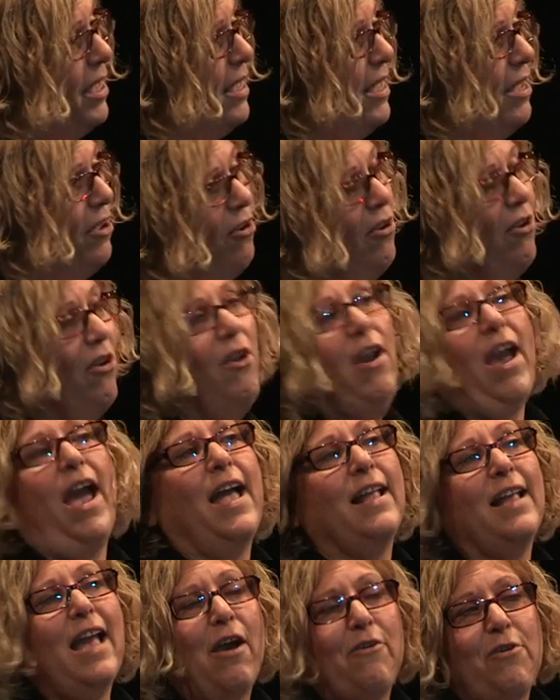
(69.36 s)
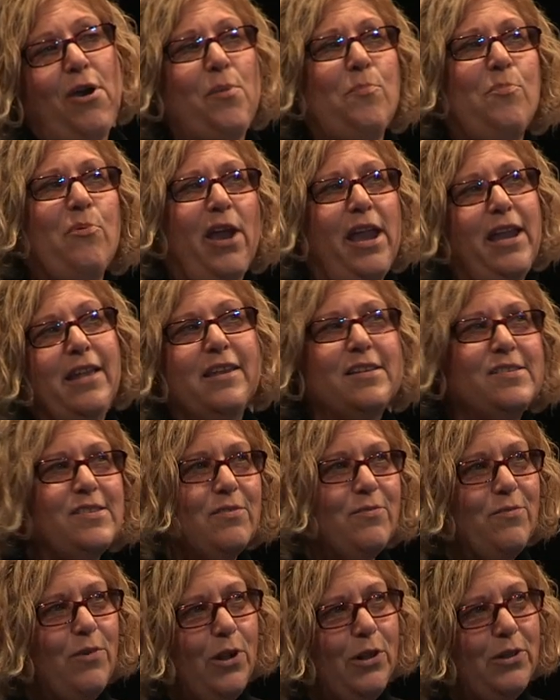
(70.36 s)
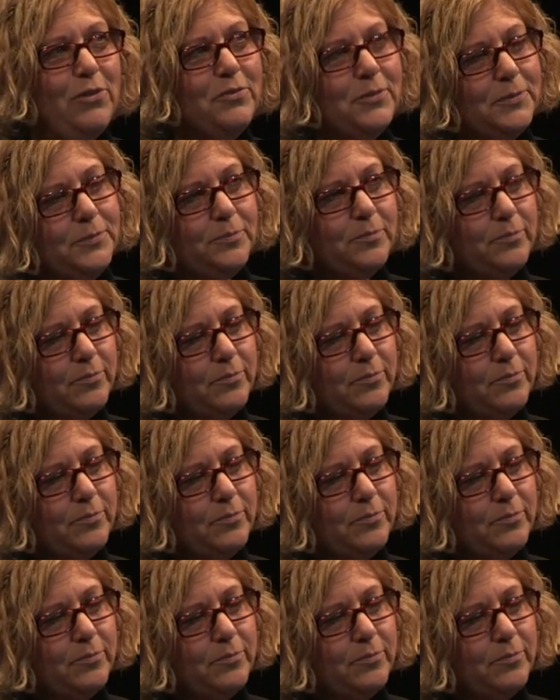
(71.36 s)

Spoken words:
hear, and how our brain is involved.